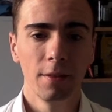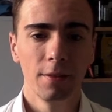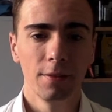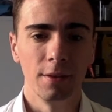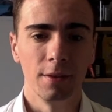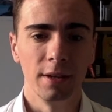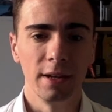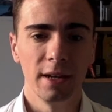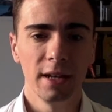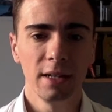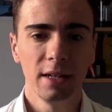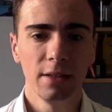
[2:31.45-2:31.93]

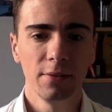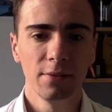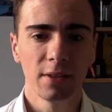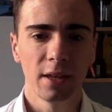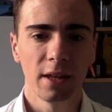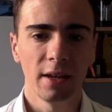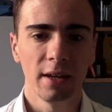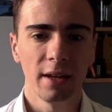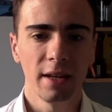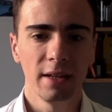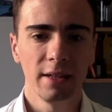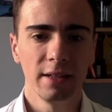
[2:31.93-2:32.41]
The native
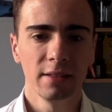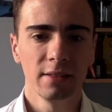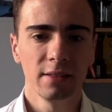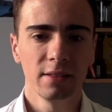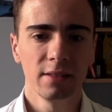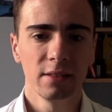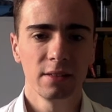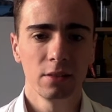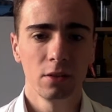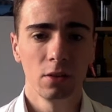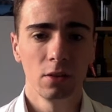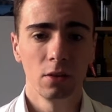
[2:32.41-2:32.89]

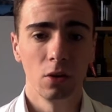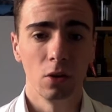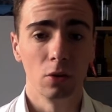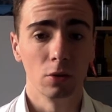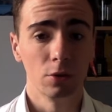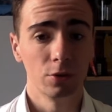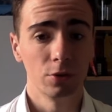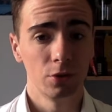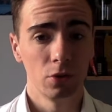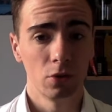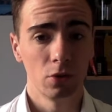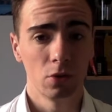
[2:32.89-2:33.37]
Canadians,
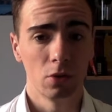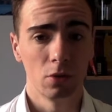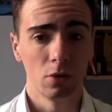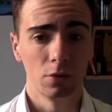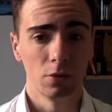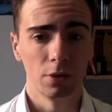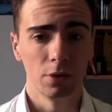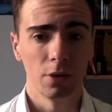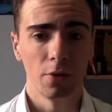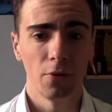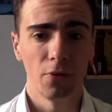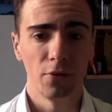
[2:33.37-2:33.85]
also
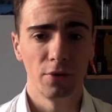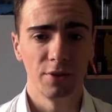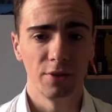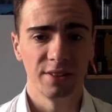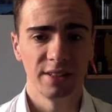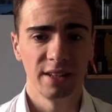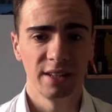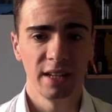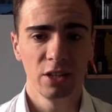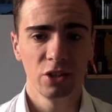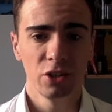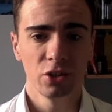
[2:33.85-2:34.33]
called
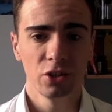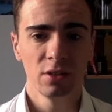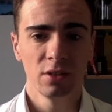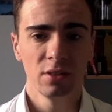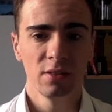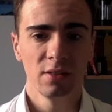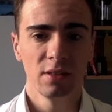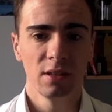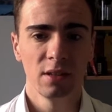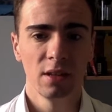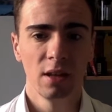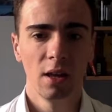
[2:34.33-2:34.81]
First
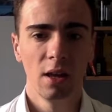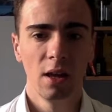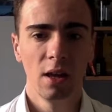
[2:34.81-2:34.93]
Nations,